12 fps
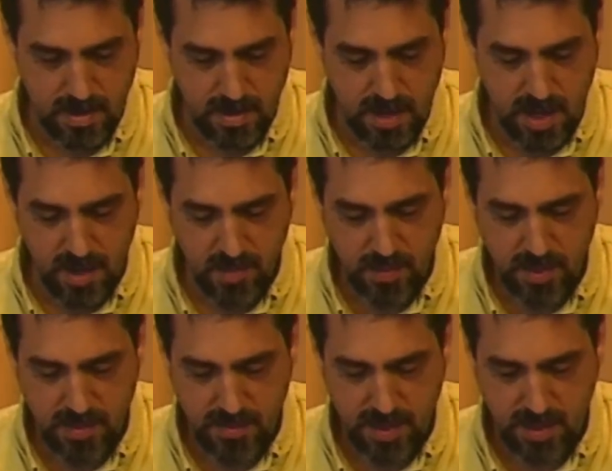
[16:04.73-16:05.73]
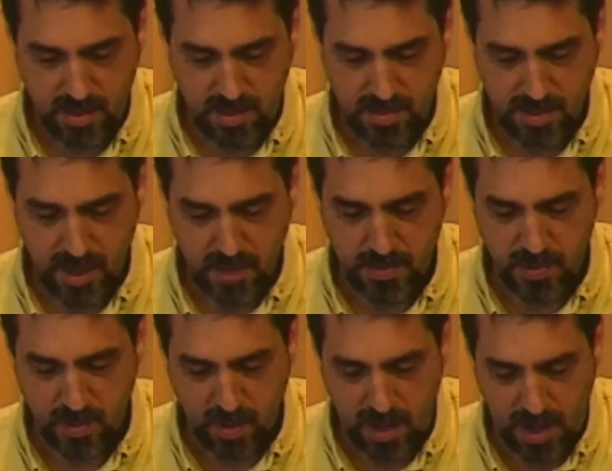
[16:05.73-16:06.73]
How do we Americans, up to
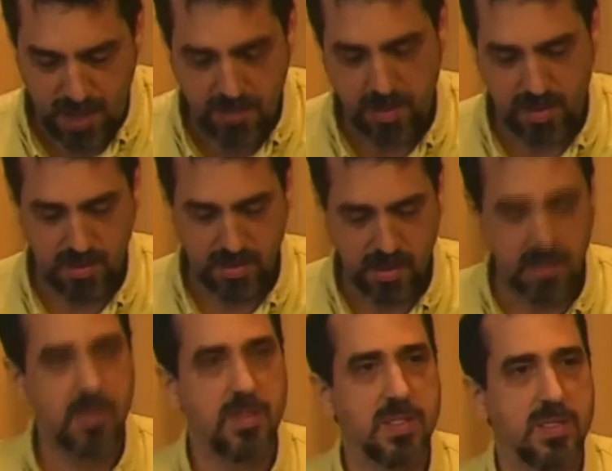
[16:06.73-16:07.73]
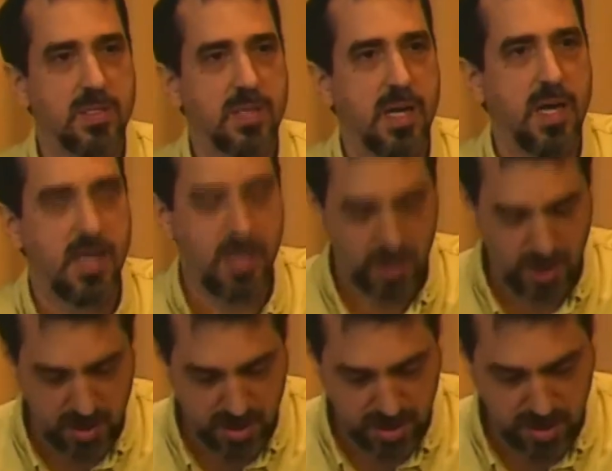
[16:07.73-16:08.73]
our eyeballs in the society
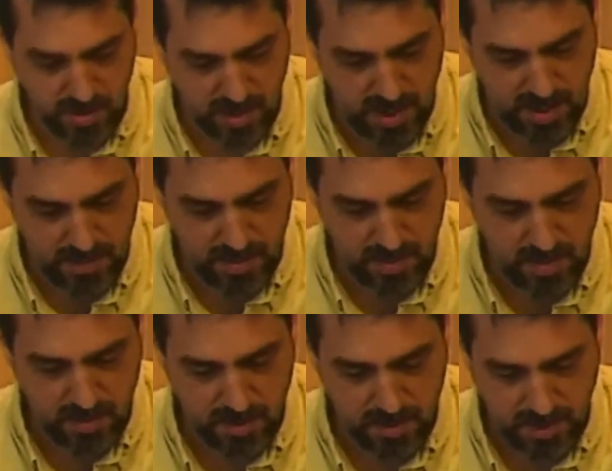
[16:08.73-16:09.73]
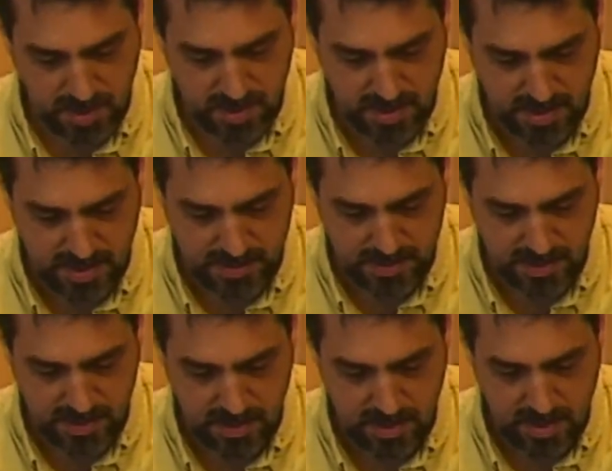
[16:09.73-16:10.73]
just described, respond to that?
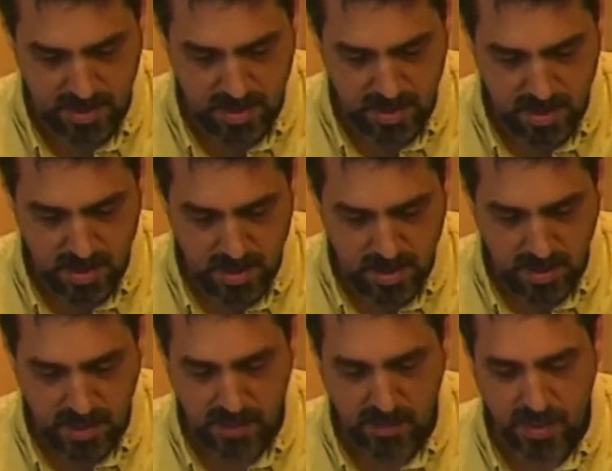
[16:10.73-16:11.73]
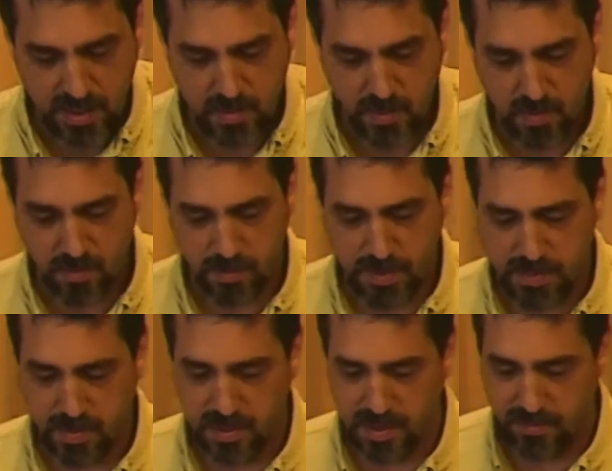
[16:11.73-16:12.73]
Likewise, what will
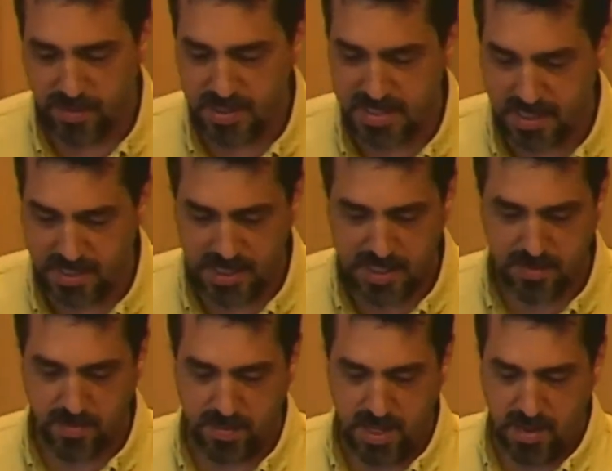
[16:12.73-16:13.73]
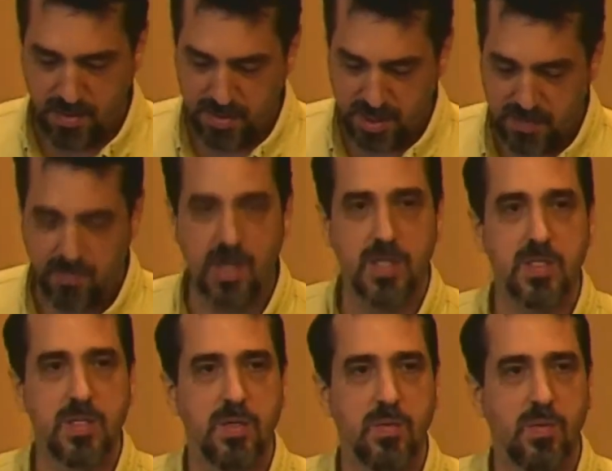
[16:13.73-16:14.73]
people living decades from now think of
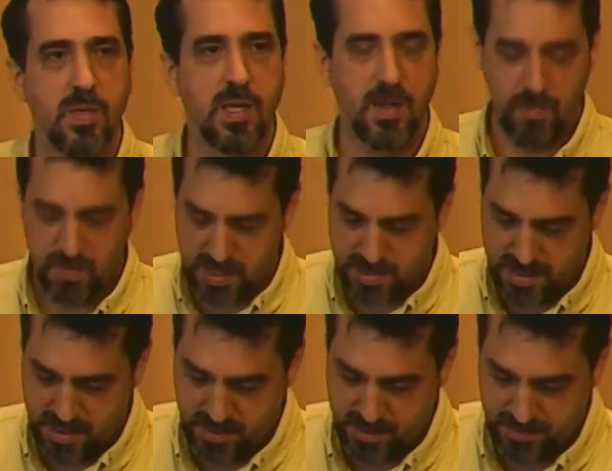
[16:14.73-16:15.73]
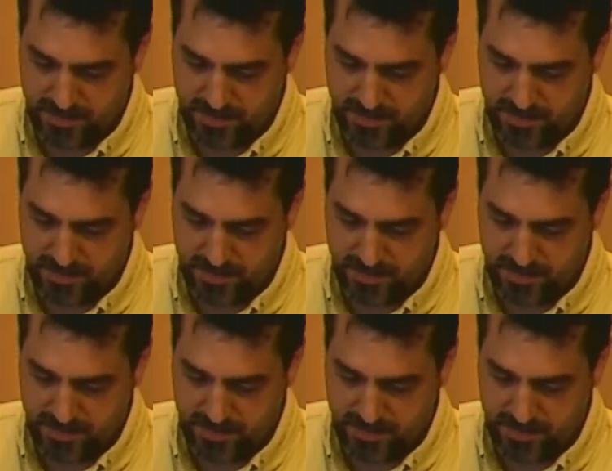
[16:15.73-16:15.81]
us when they read that?